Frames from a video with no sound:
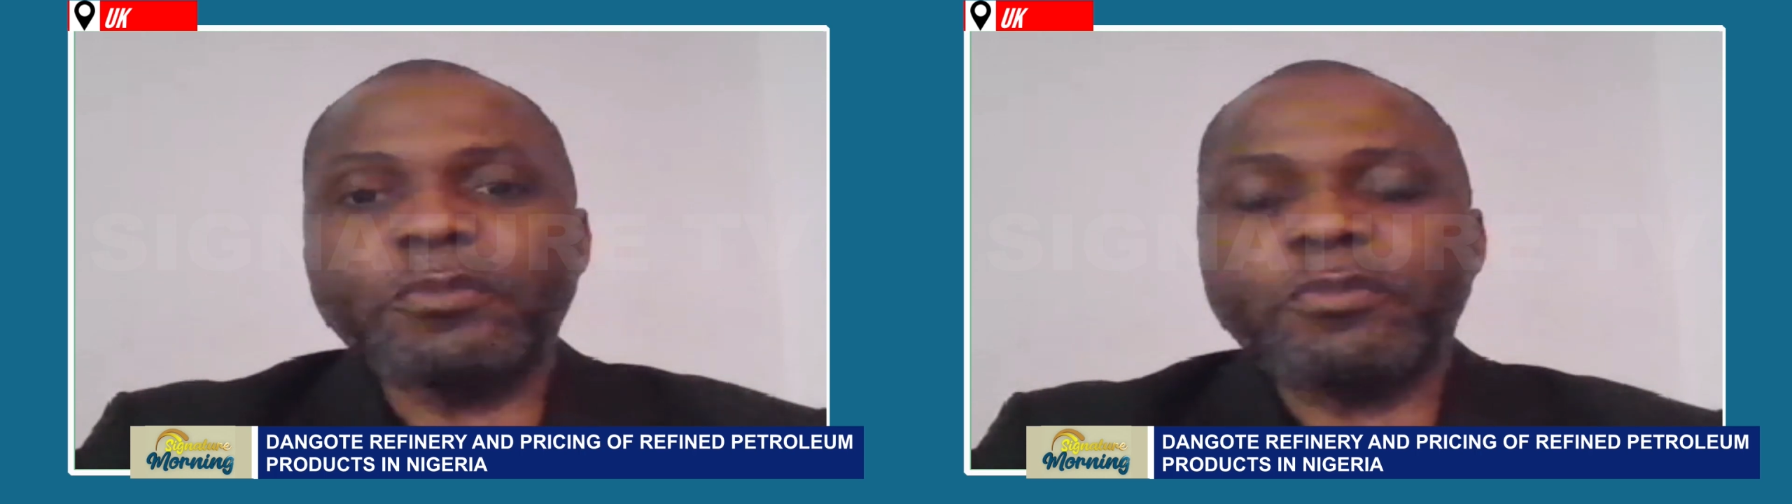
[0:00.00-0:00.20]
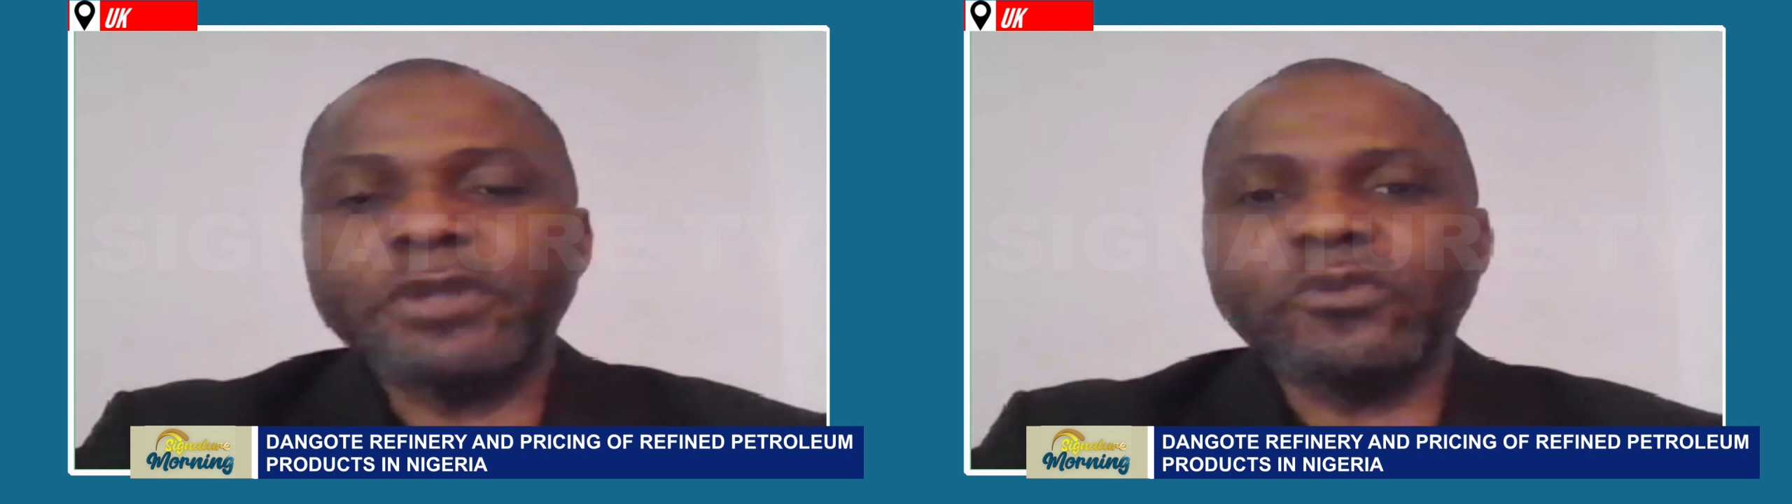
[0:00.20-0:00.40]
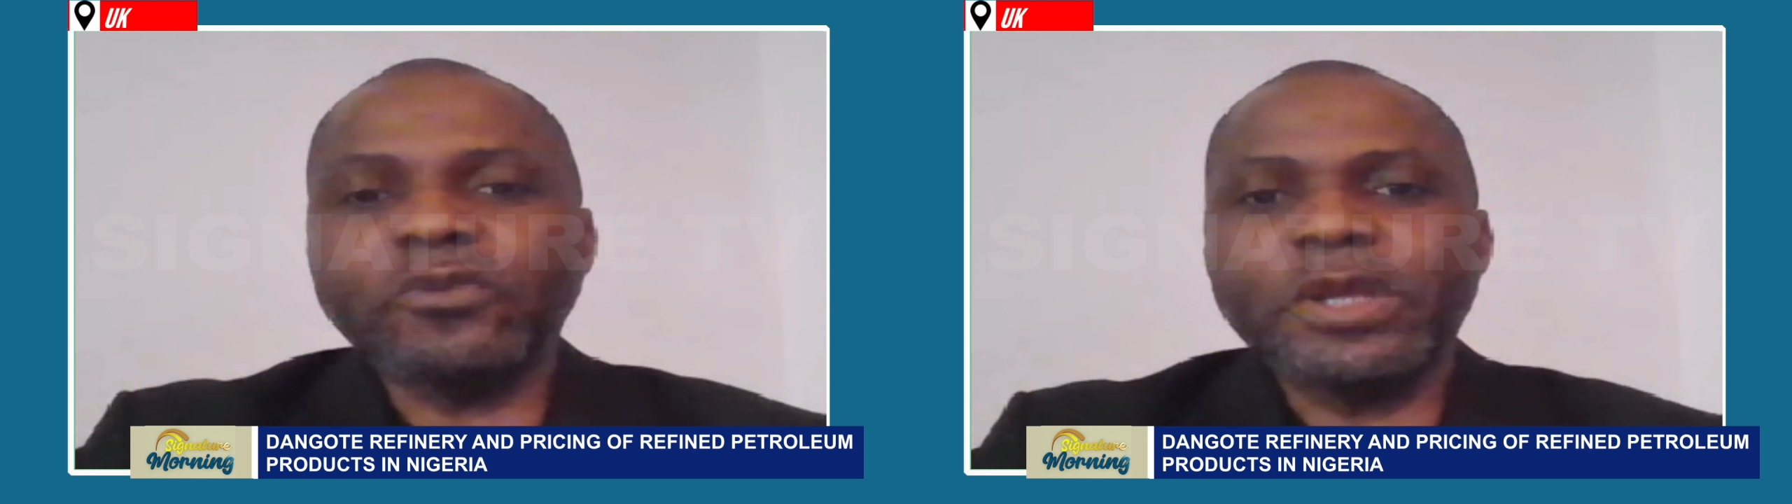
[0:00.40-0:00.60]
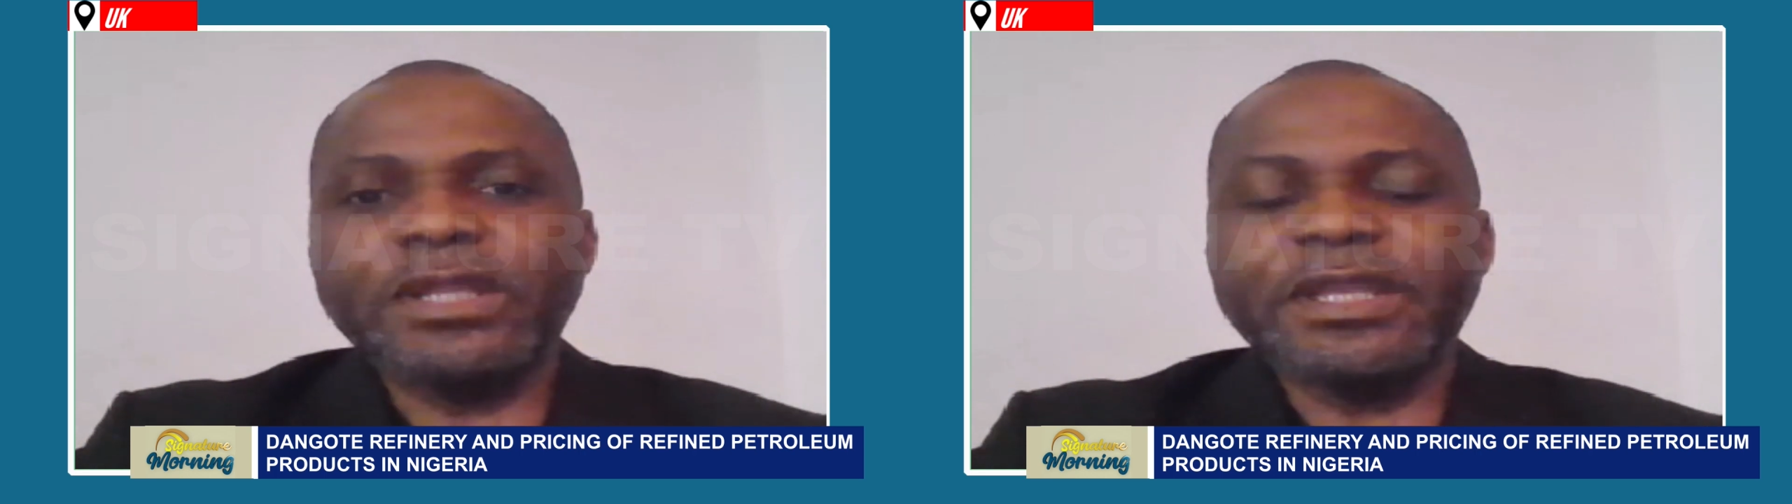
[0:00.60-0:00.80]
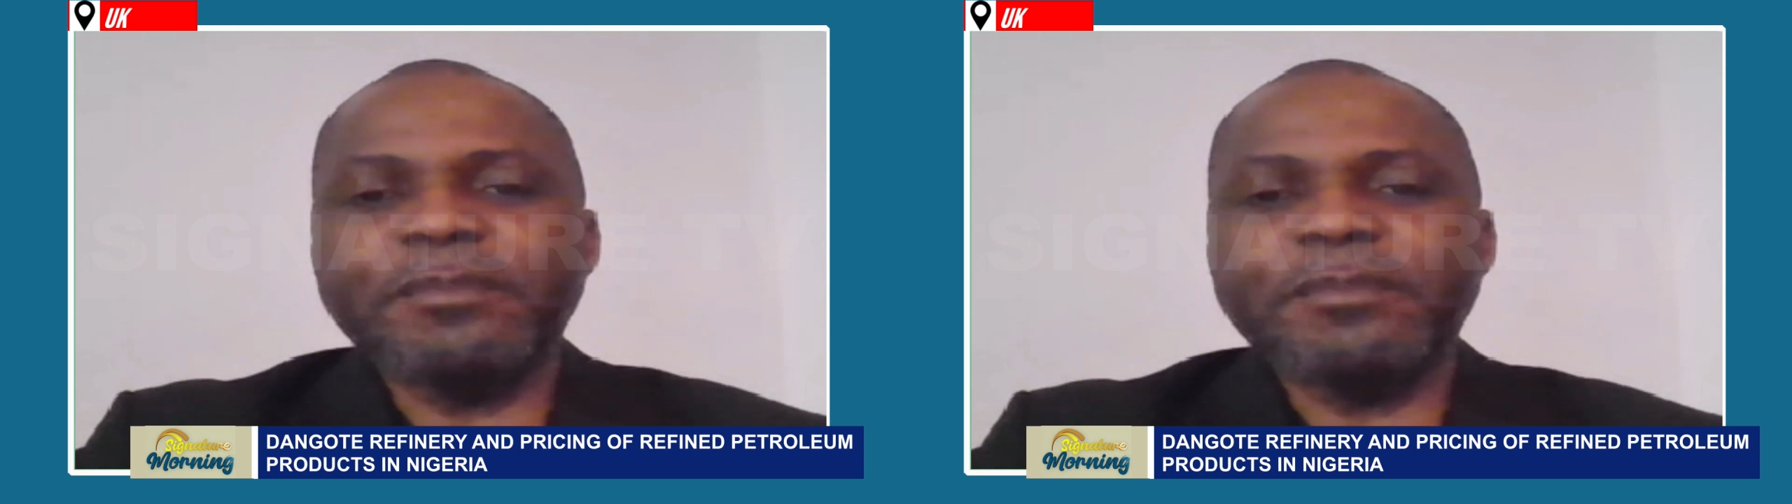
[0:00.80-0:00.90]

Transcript: to a point where the